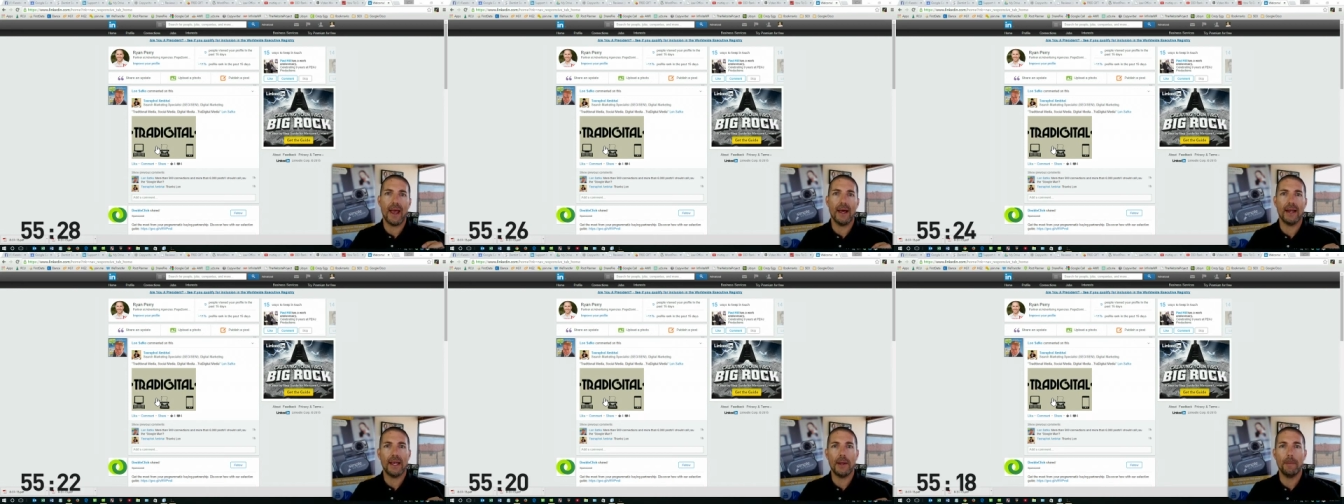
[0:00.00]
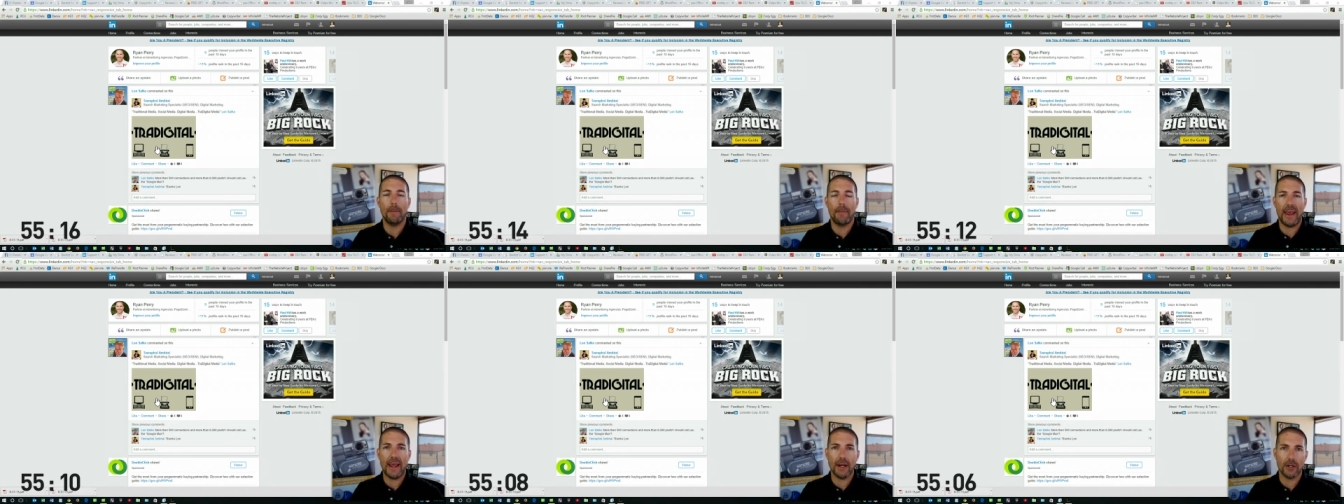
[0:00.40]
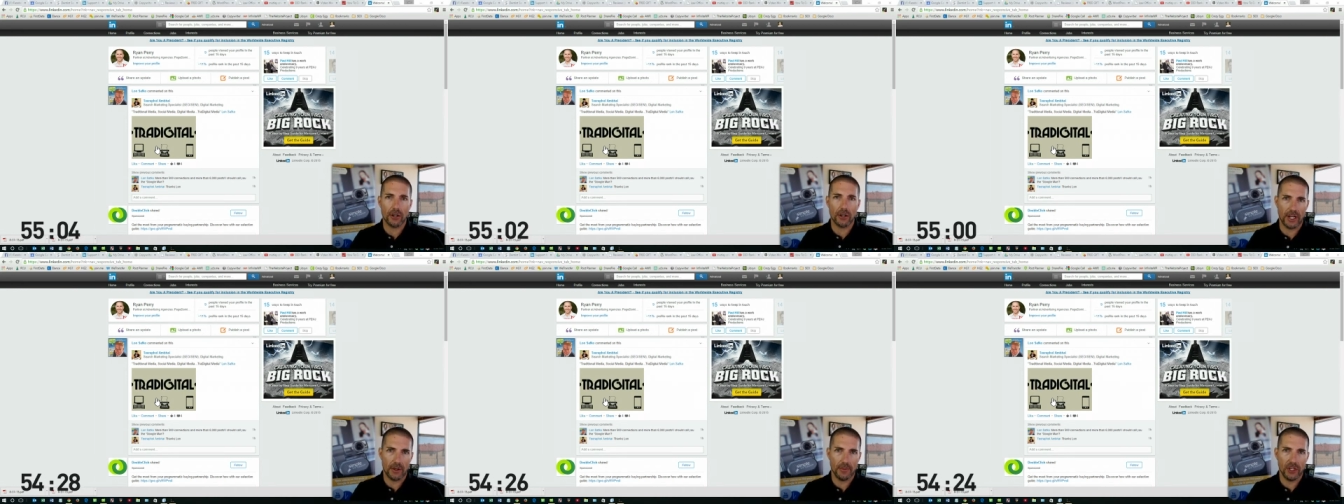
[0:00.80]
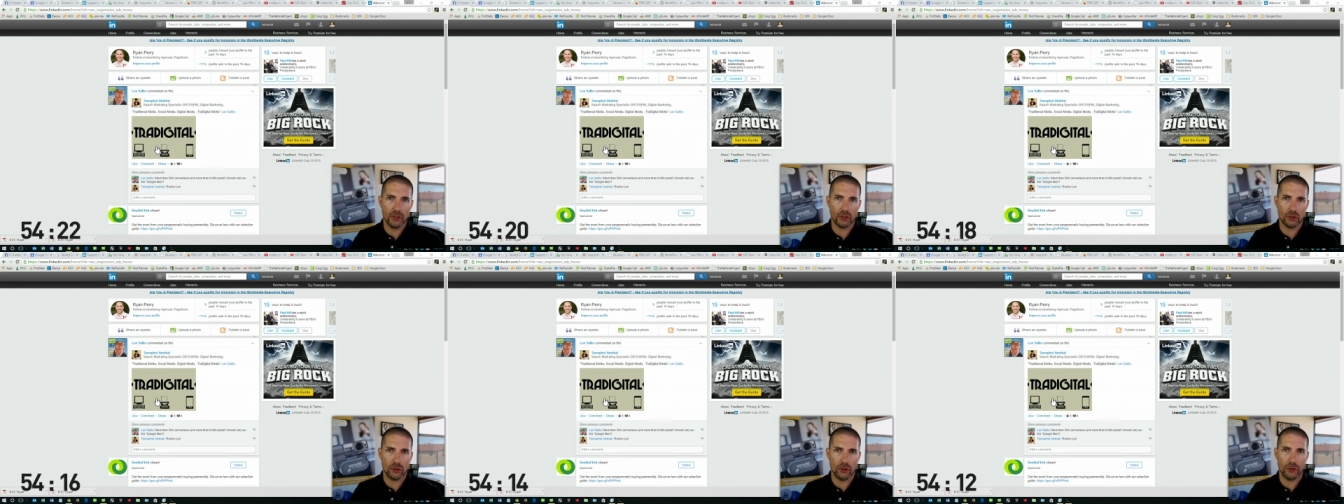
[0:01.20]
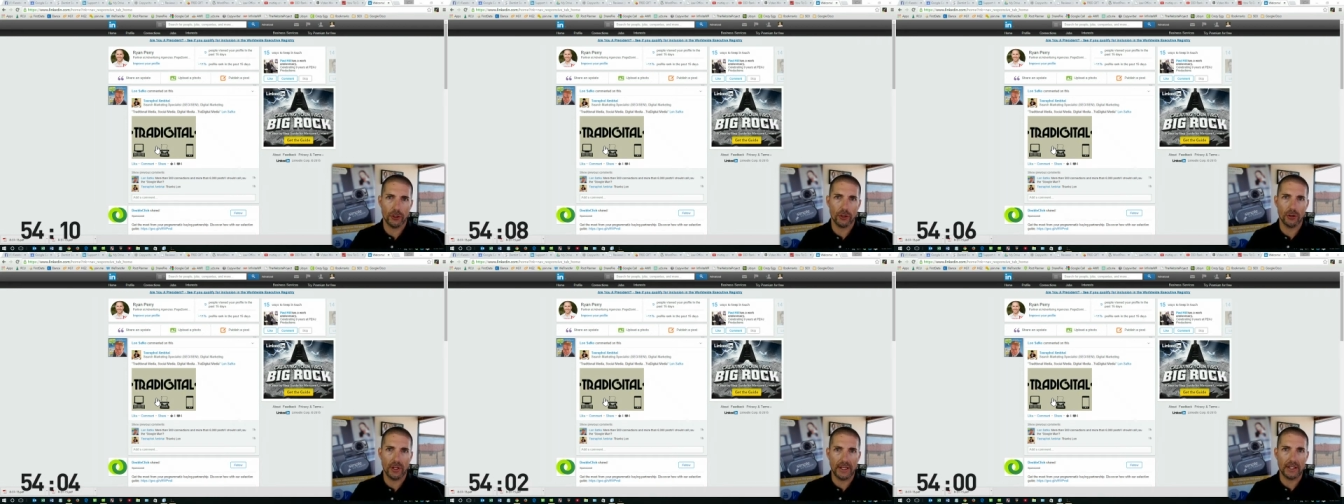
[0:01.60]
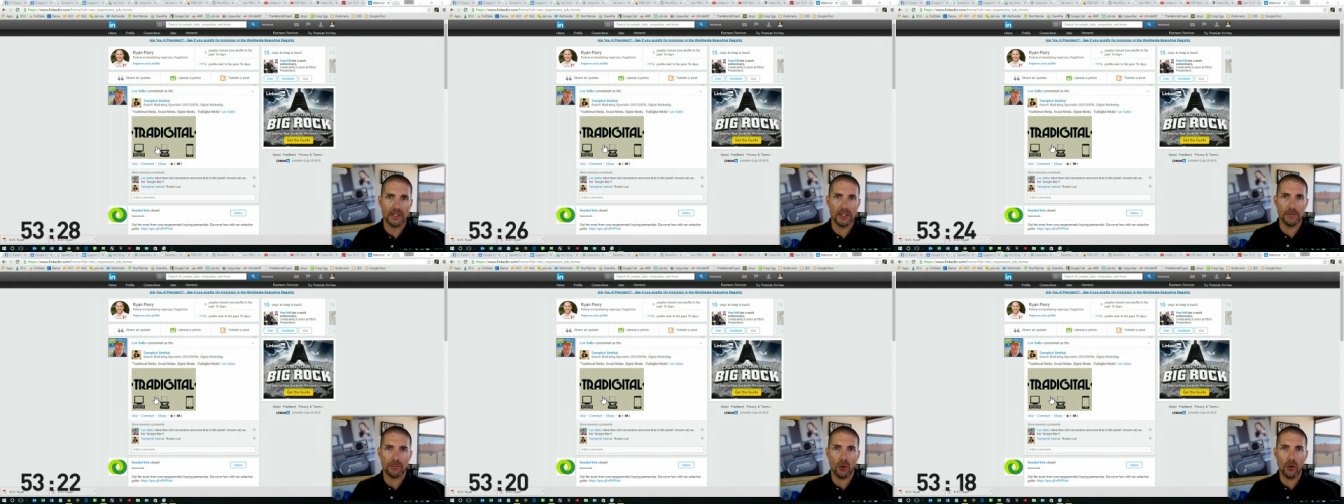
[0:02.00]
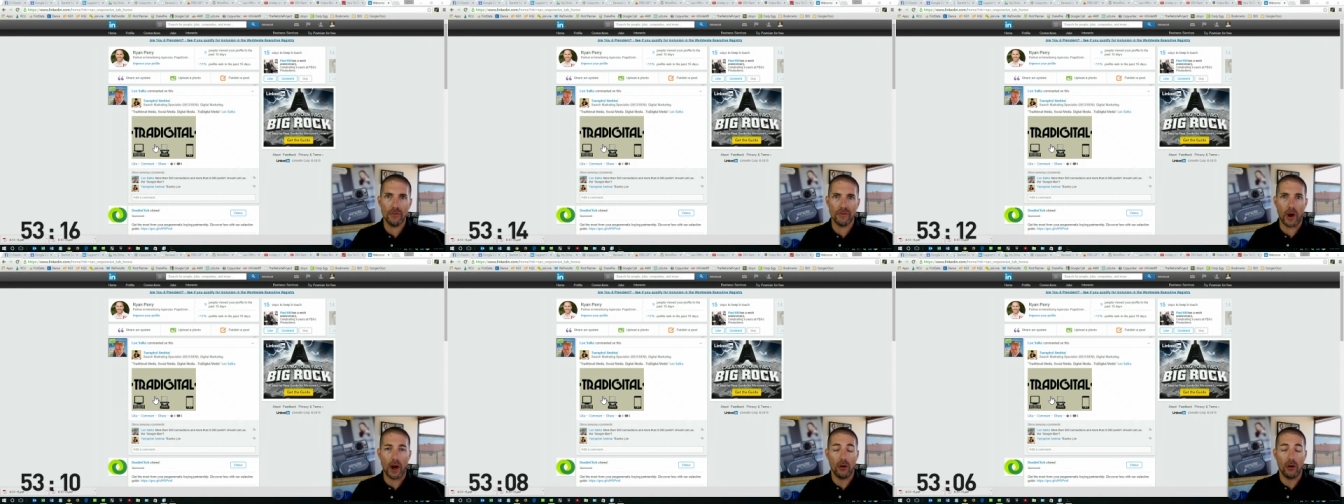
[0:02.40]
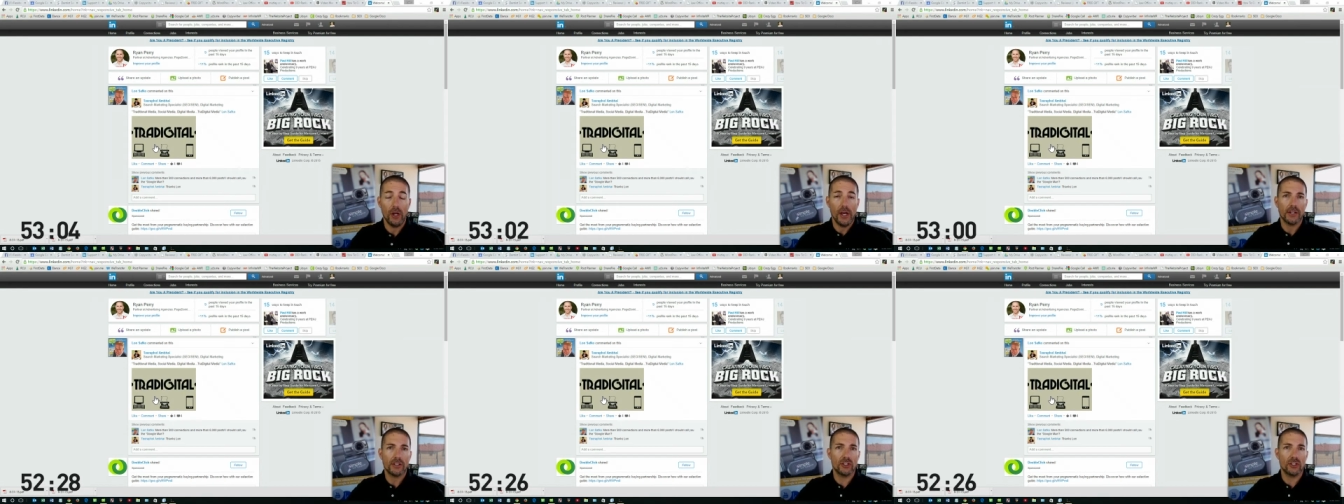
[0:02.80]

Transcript: add a banner image to your LinkedIn profile.